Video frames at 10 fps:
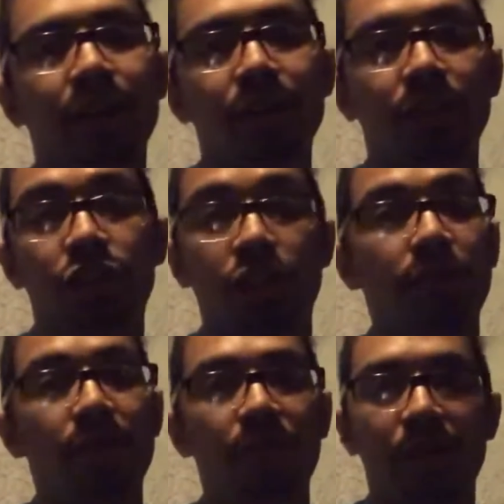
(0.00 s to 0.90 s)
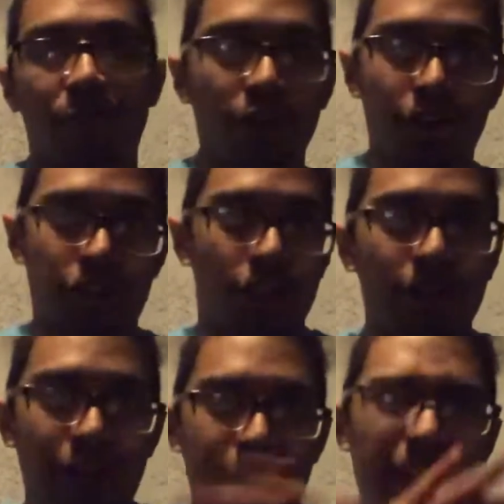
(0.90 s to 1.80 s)
to chill with me for the chill
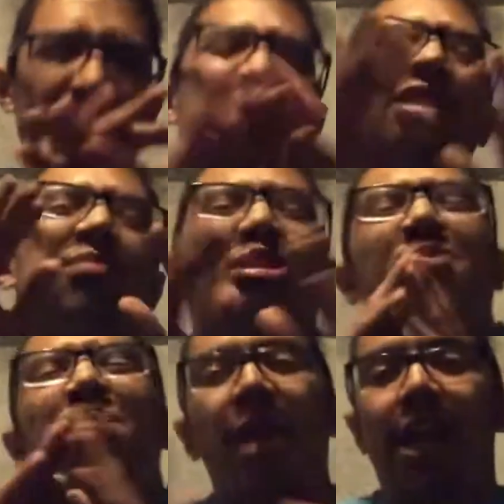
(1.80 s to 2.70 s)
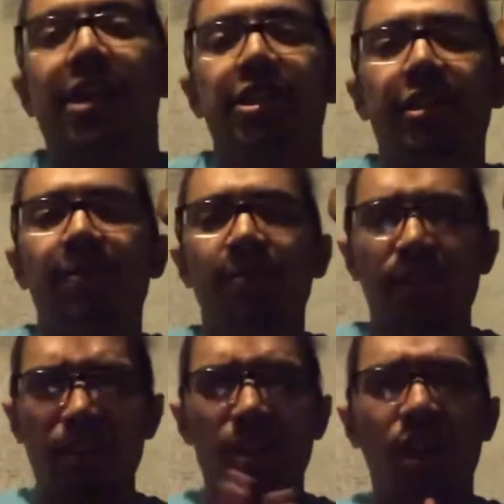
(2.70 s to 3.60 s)
on to get some space,
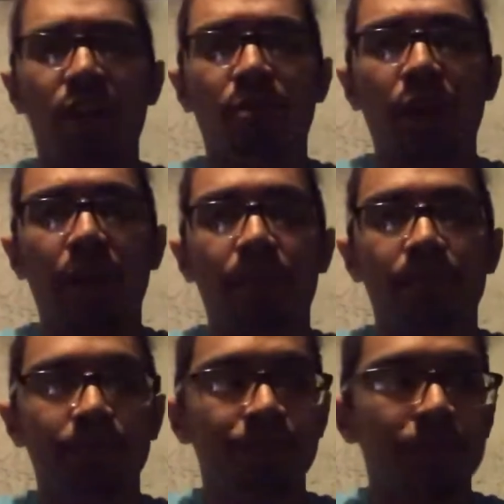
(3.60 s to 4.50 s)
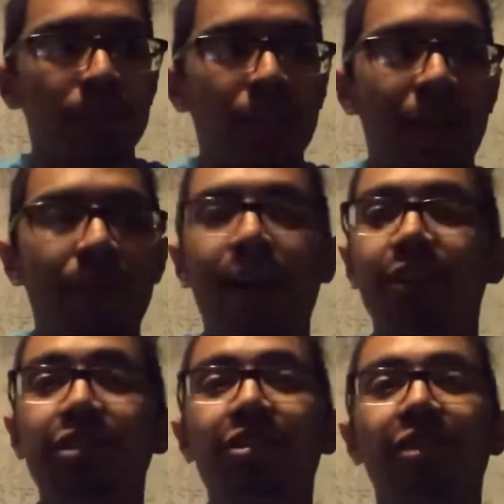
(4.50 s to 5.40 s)
alright? And while
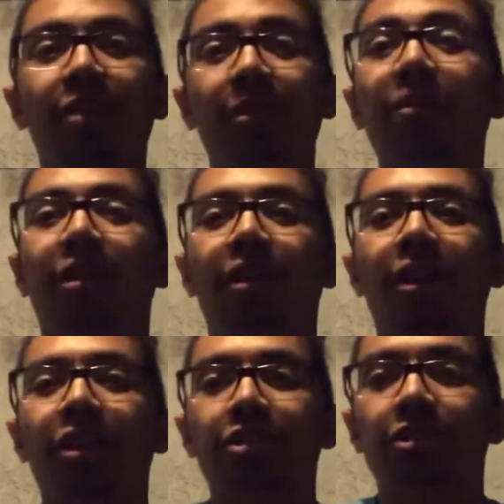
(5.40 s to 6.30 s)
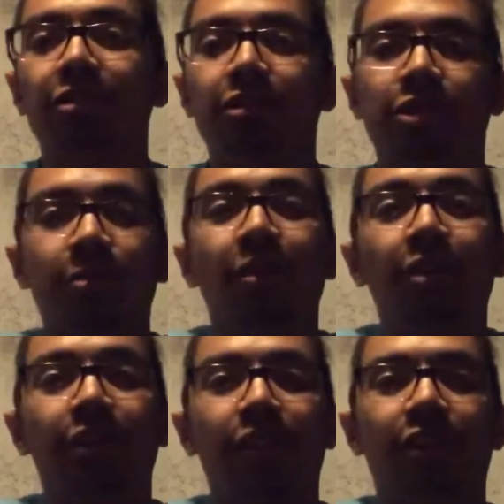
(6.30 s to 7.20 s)
doing that, we were also
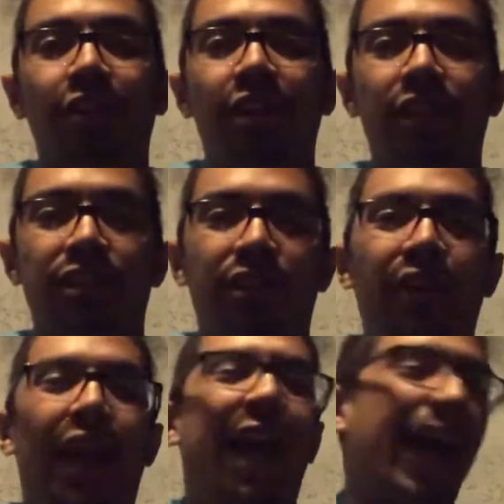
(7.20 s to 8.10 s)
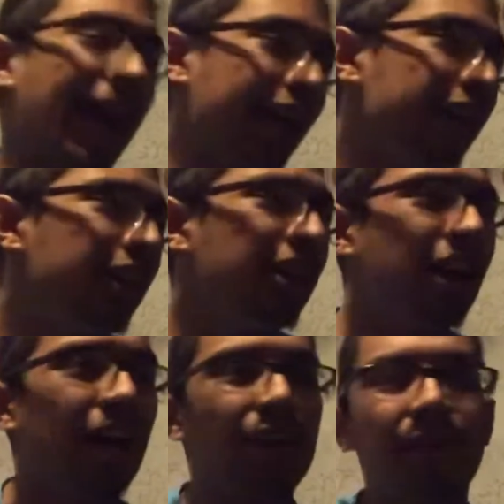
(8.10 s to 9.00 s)
smoking during this, so like,
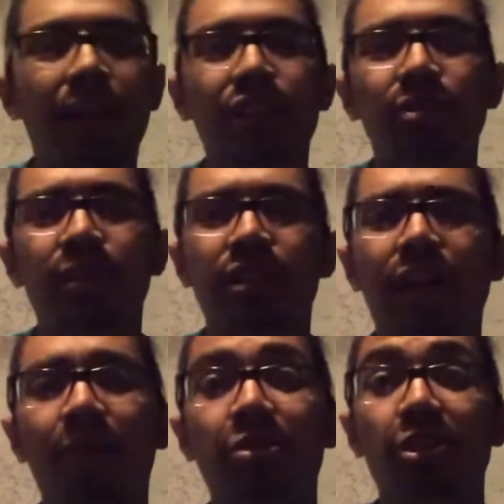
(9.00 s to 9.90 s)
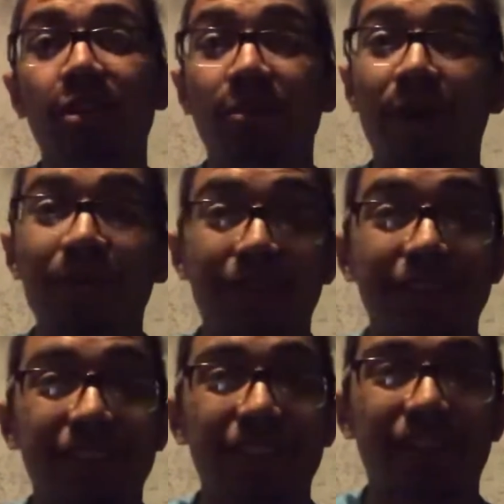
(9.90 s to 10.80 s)
alright, so we stopped doing what we're
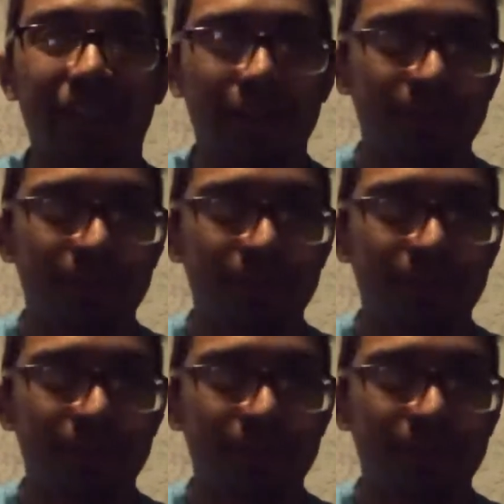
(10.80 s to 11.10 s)
doing.